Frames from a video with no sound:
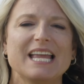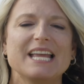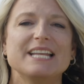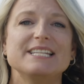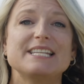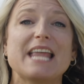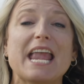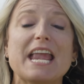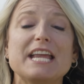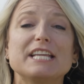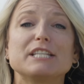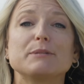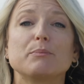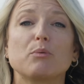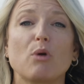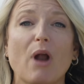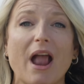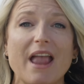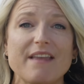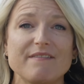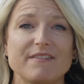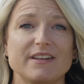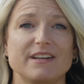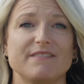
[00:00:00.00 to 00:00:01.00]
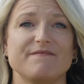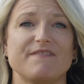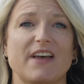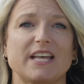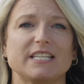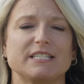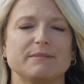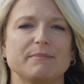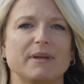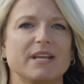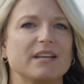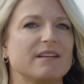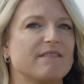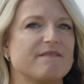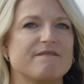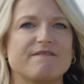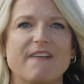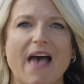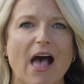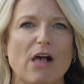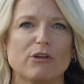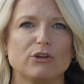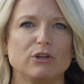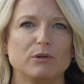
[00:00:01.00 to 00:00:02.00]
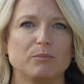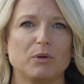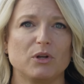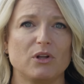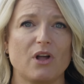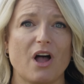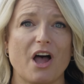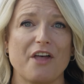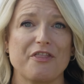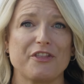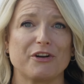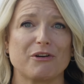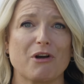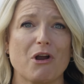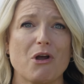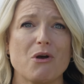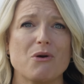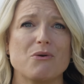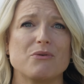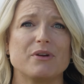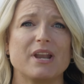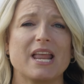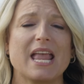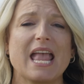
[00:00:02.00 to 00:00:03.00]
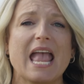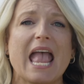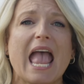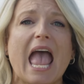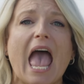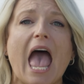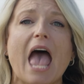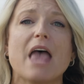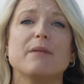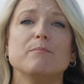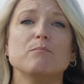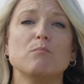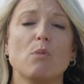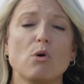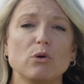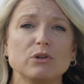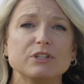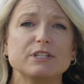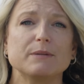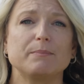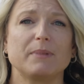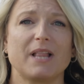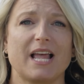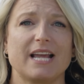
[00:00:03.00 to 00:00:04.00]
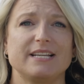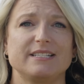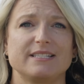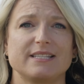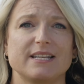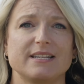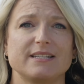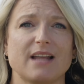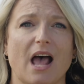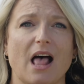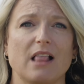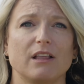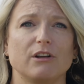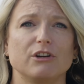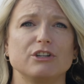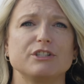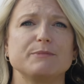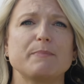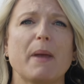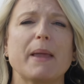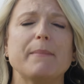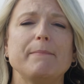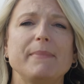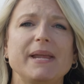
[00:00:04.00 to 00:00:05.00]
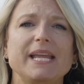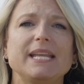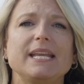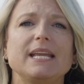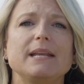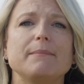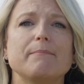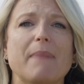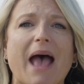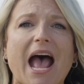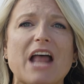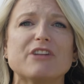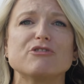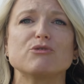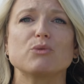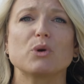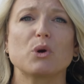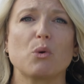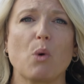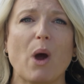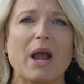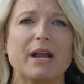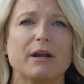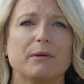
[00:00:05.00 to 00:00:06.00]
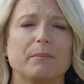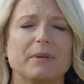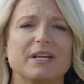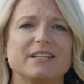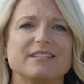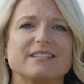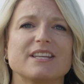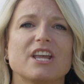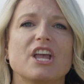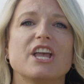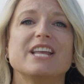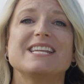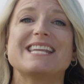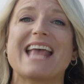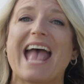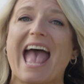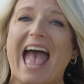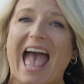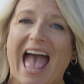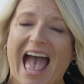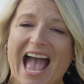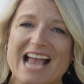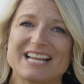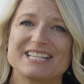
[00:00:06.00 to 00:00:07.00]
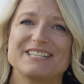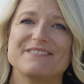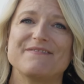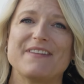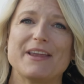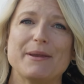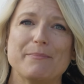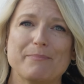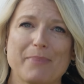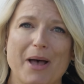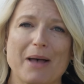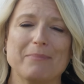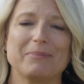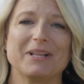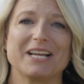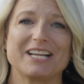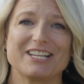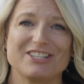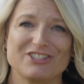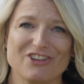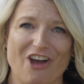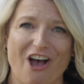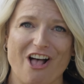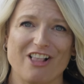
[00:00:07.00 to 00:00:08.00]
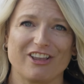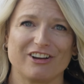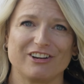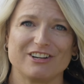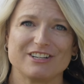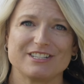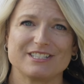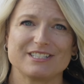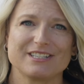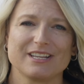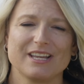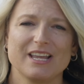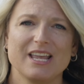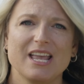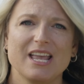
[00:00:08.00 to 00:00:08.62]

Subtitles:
takes private investment, valuable on their own, and multiplies the dollars by meeting match requirements to activate public dollars.